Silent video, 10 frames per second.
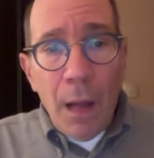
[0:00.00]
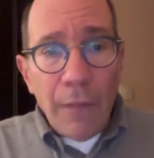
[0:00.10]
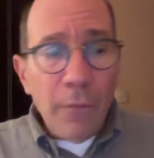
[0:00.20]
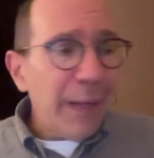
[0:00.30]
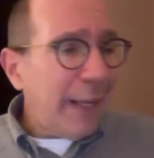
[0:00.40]

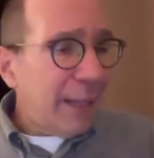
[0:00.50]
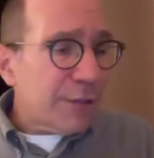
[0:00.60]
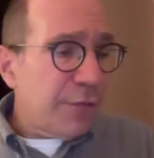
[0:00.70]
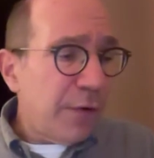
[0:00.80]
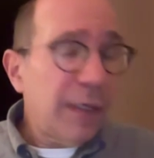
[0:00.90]
on the one hand,
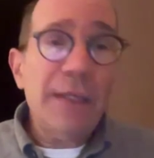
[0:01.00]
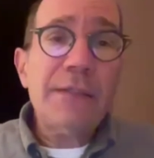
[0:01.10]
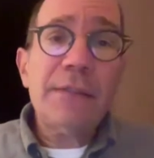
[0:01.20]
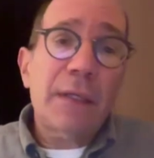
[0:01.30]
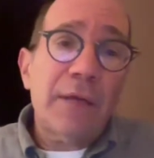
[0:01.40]
it's very
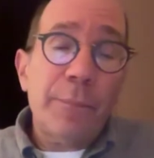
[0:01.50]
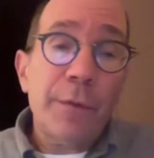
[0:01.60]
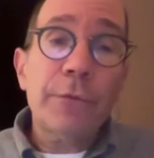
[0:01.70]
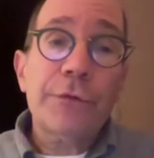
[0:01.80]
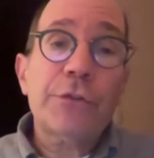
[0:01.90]
easy to give a
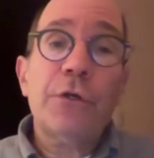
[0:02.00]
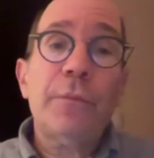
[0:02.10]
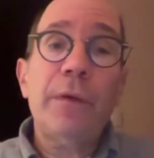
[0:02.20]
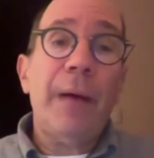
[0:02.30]
beautiful sermon